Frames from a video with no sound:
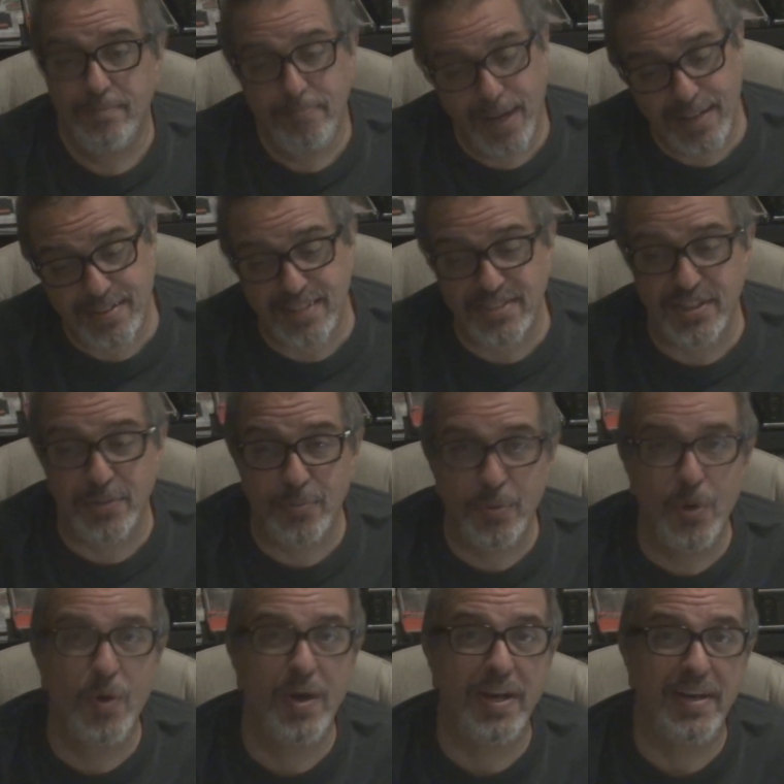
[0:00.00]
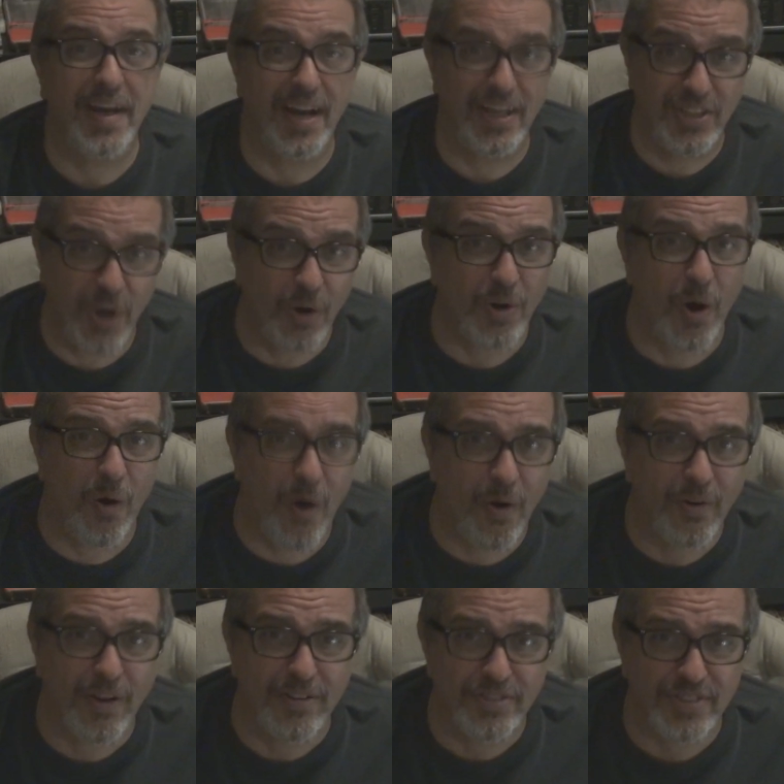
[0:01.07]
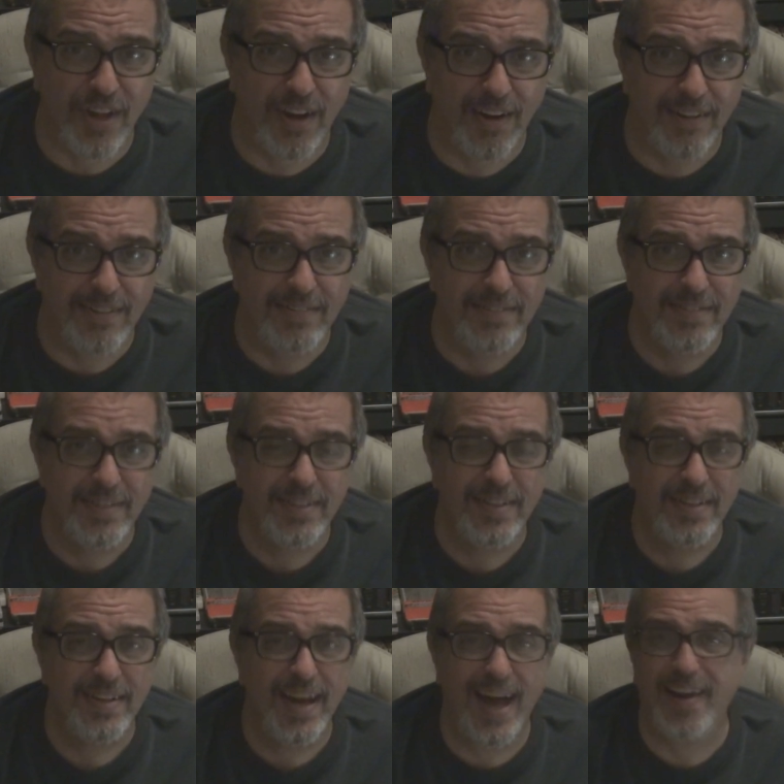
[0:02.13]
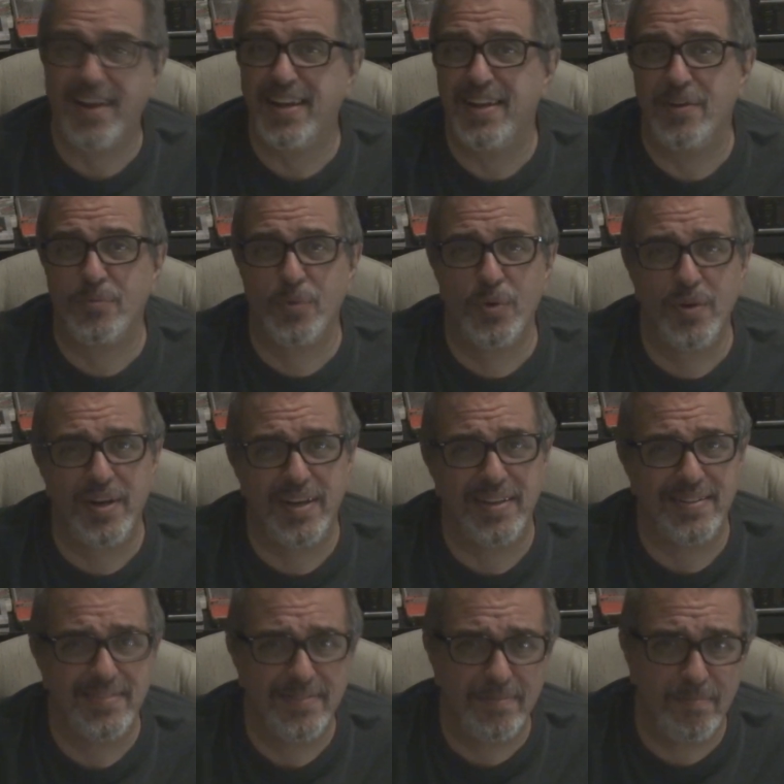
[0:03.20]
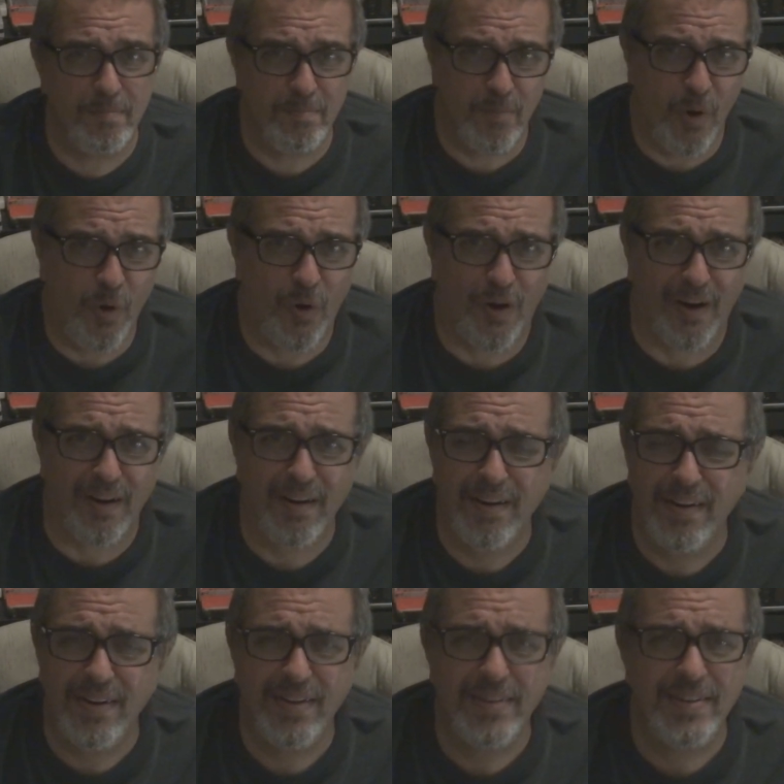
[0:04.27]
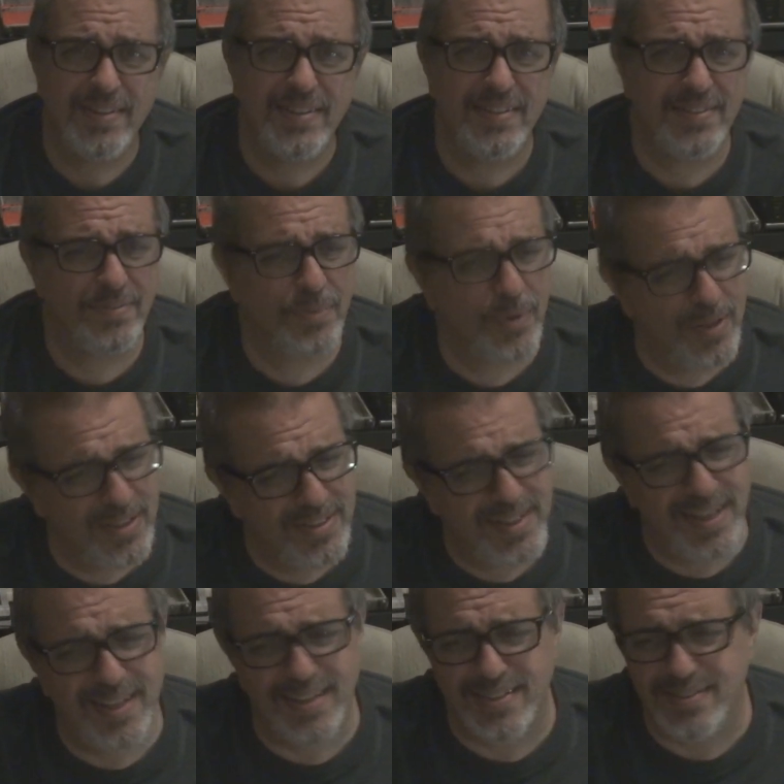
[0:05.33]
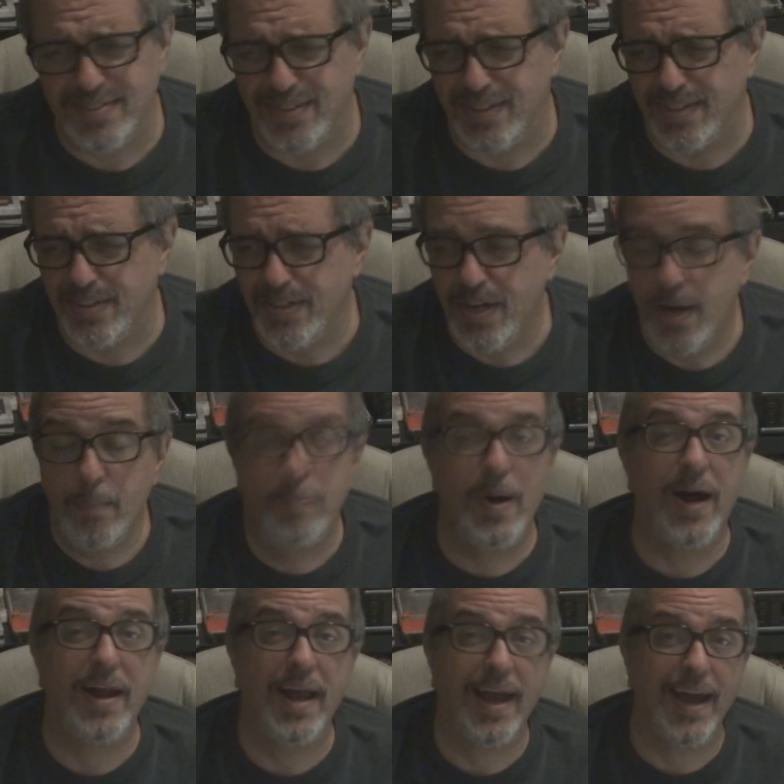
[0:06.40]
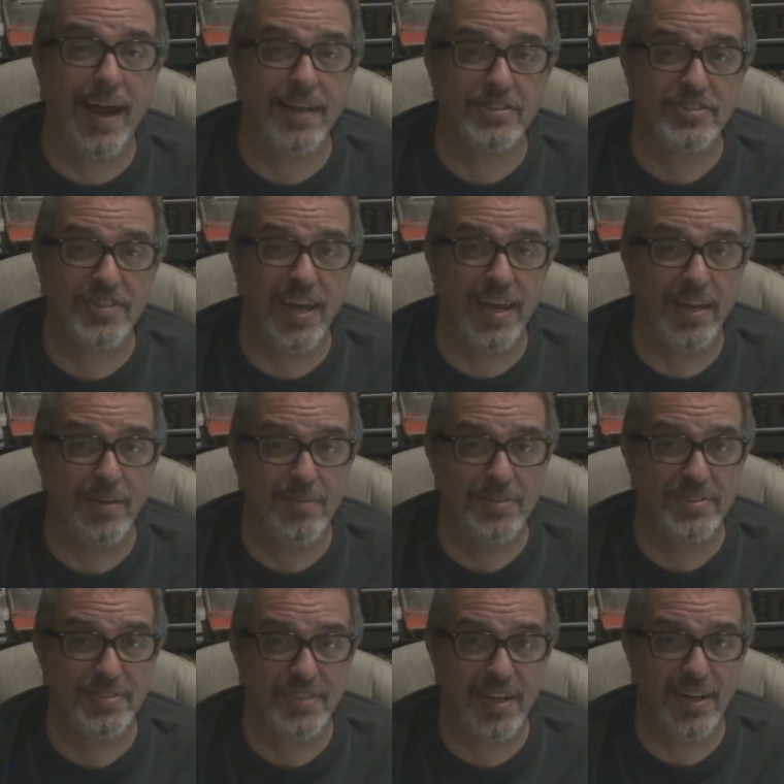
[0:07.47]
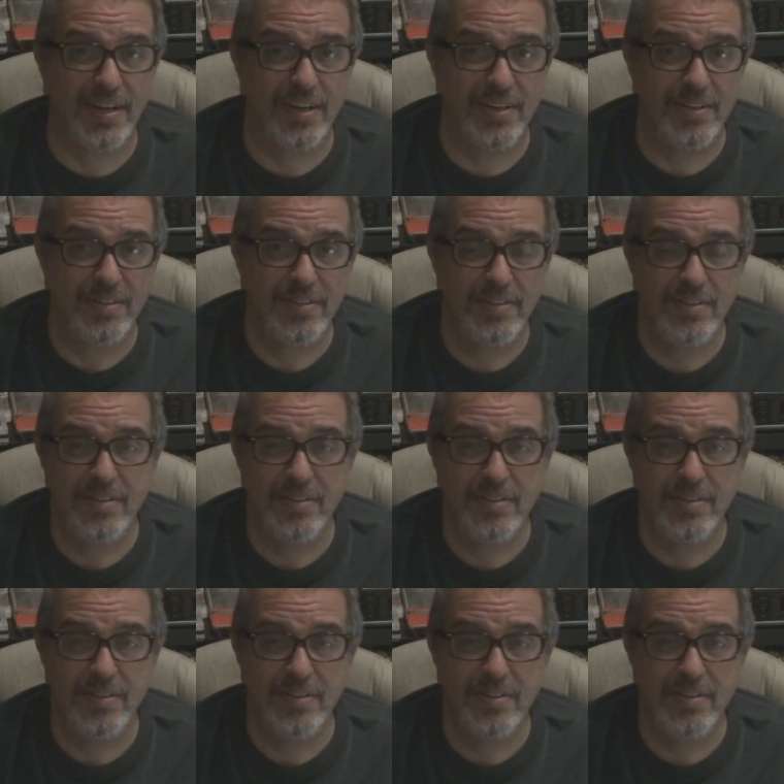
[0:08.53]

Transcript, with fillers: But does it ruin a Yoko Ono song? How can it ruin it more? It ruined that, you know. But I gotta say, it was hard.